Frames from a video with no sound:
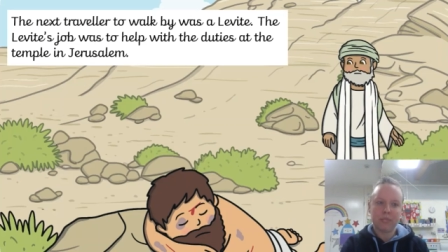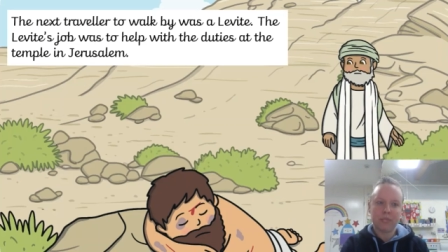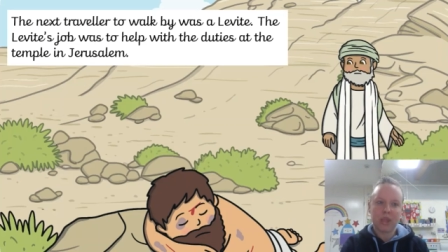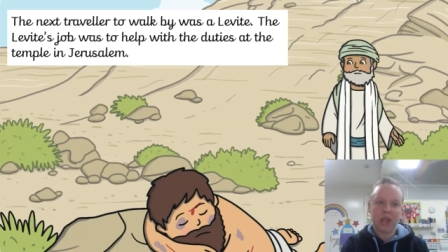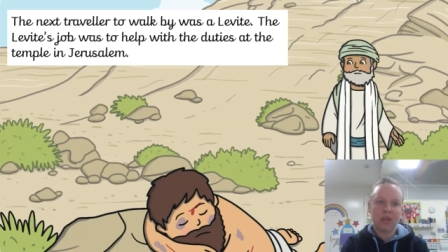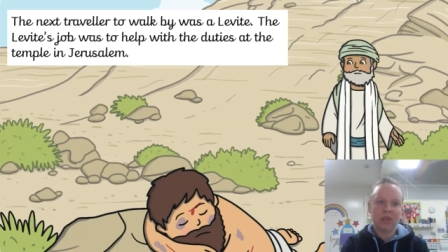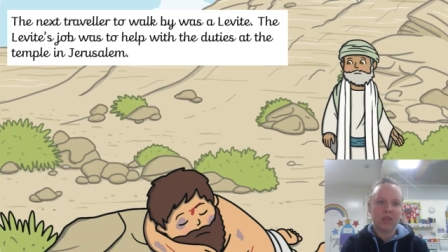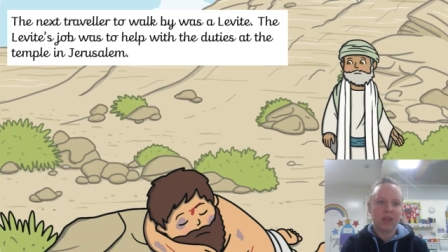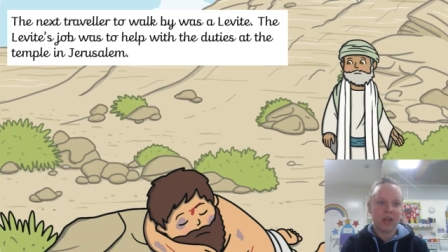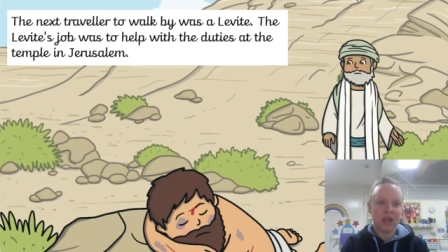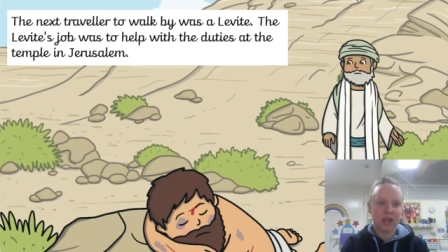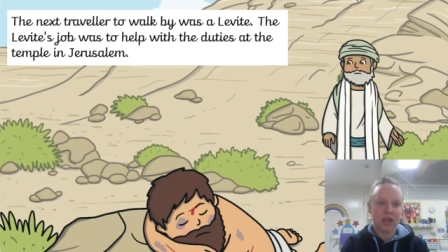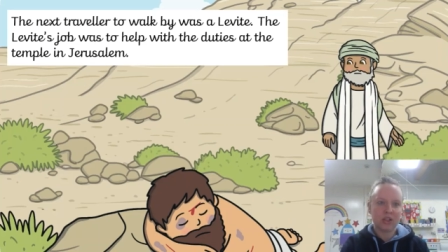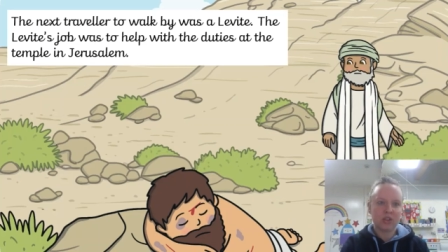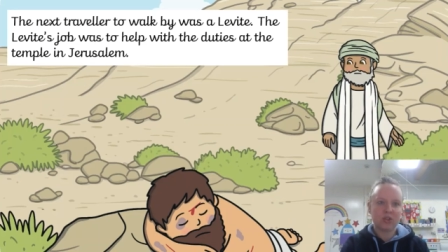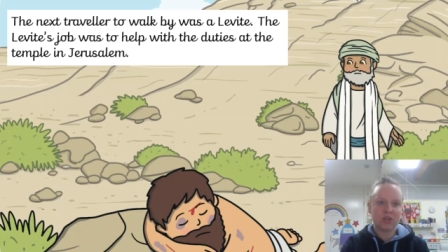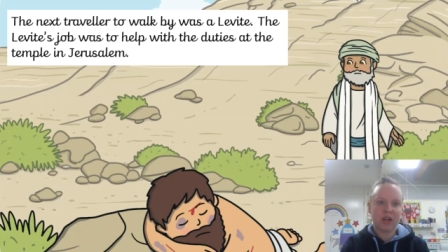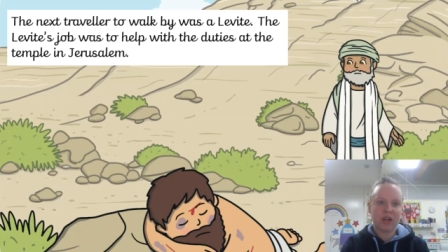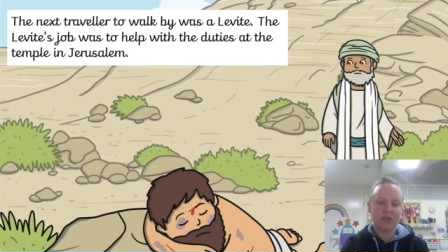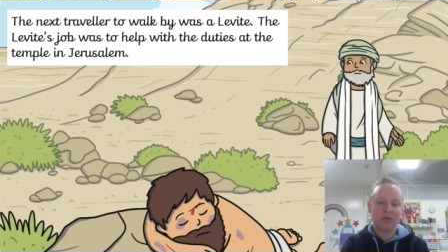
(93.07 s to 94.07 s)
The next
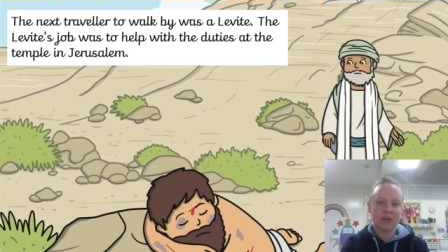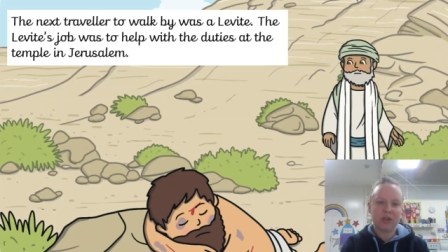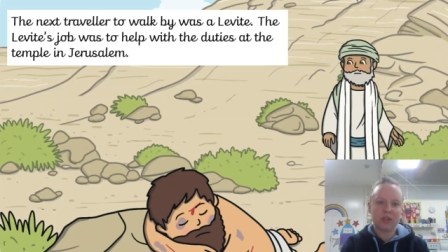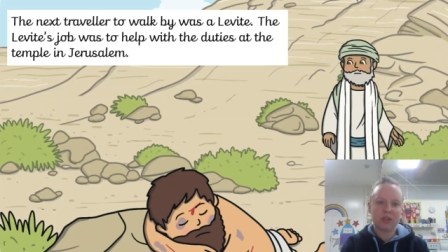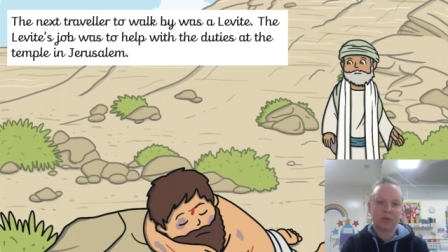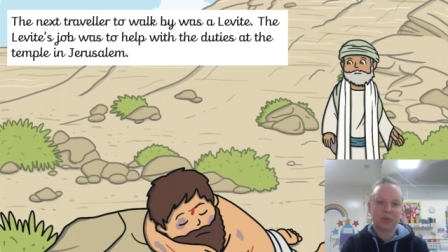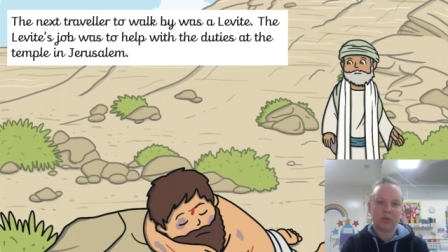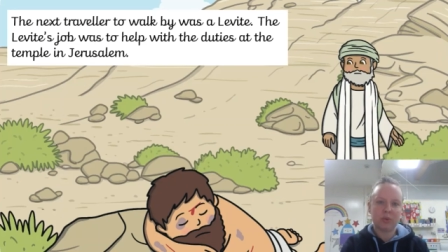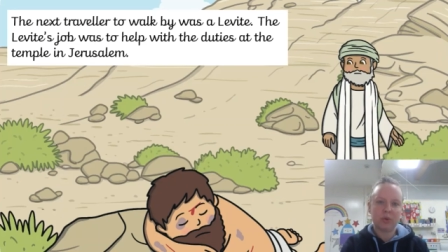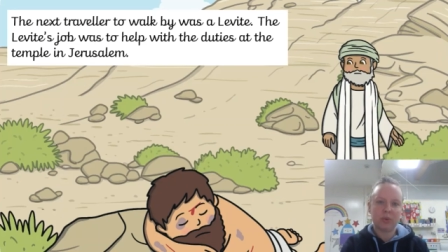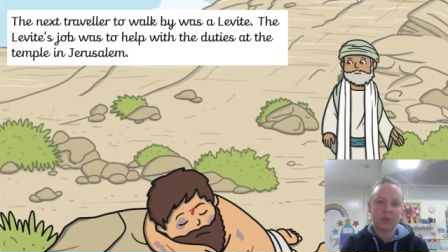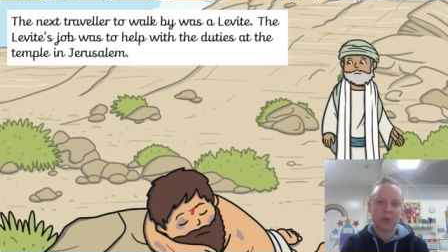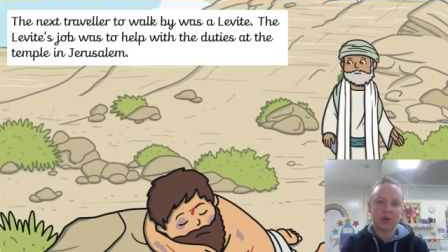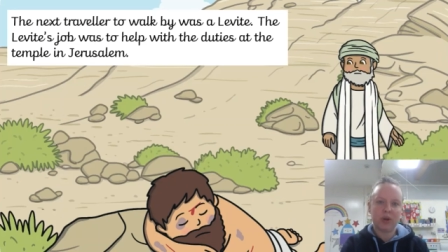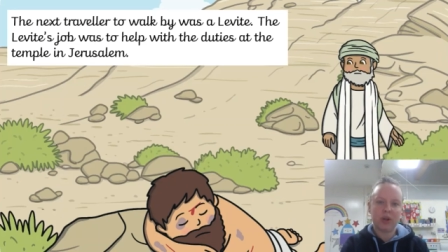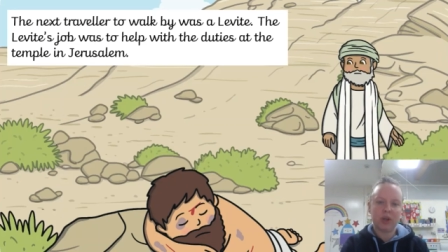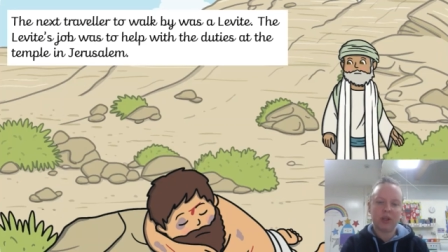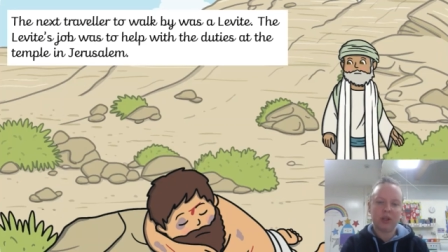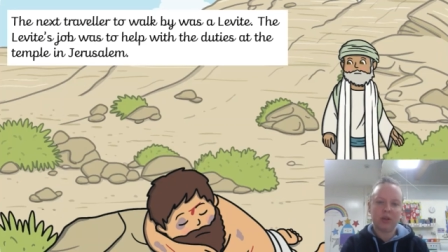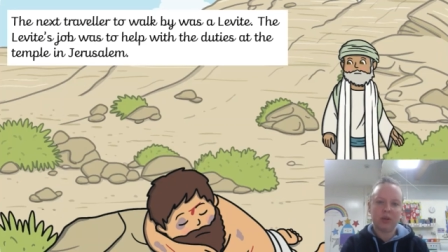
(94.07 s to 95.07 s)
traveller to walk
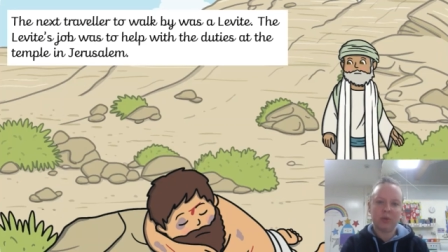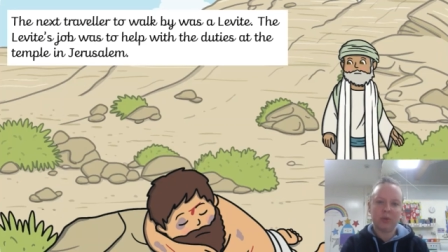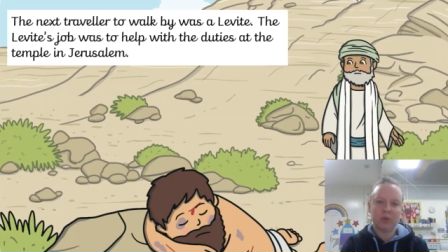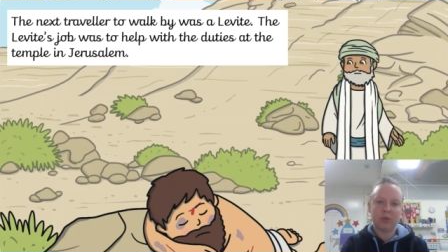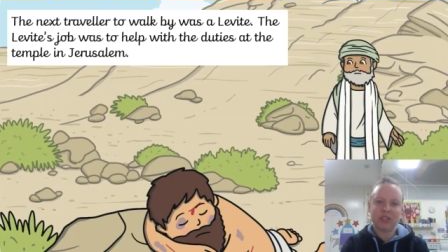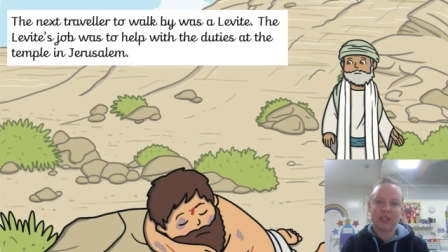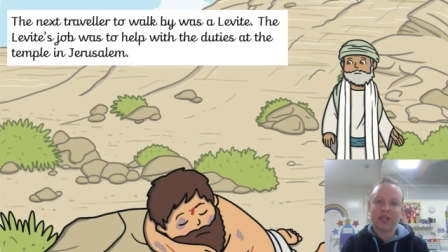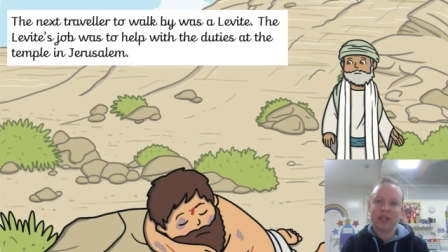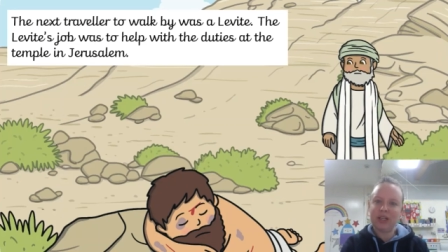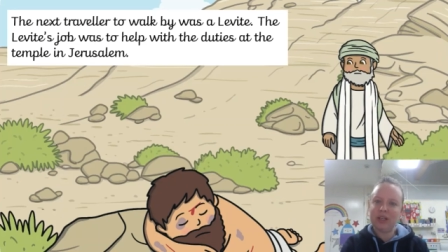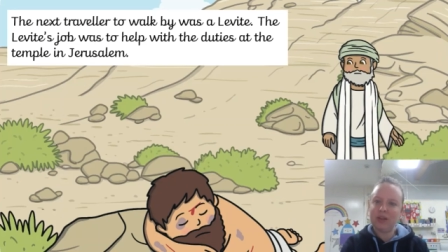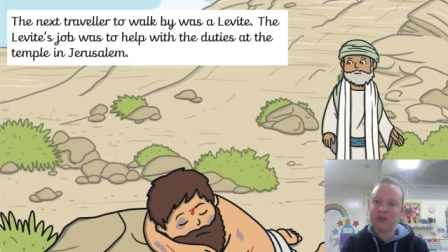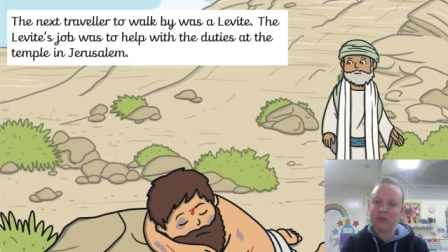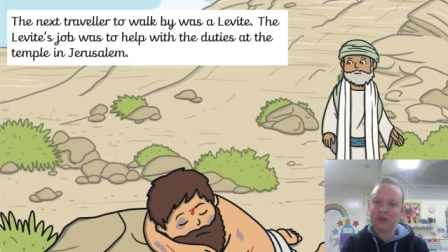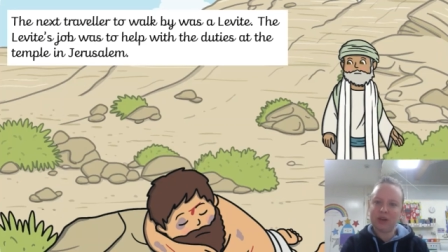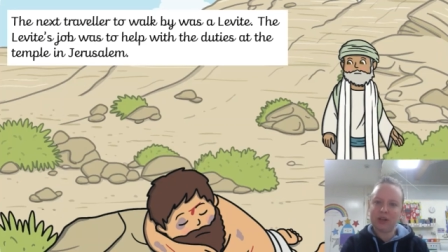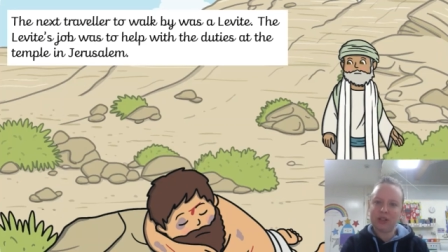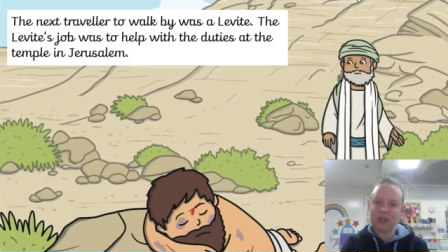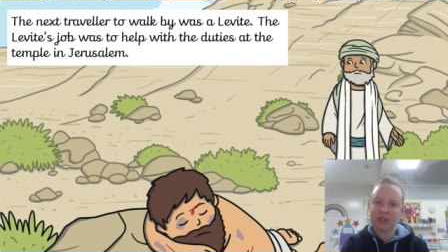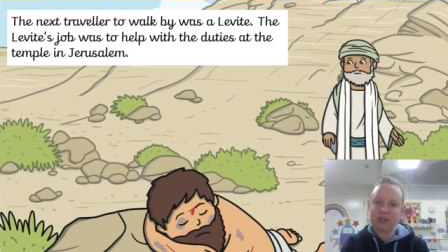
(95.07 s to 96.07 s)
by was a
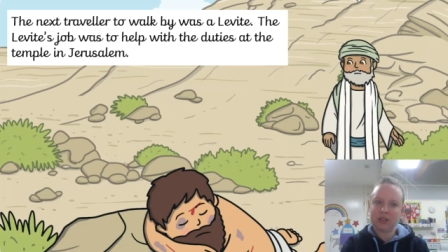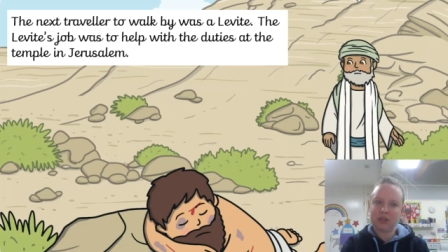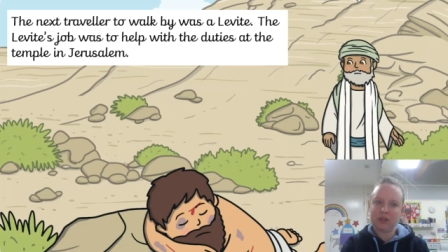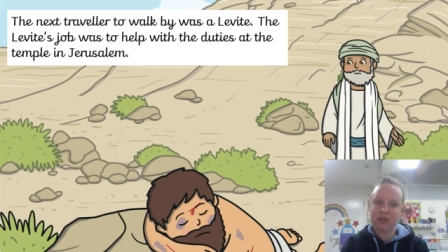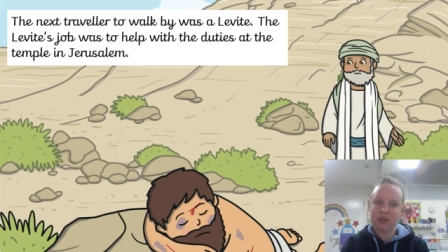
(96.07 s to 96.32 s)
Levite.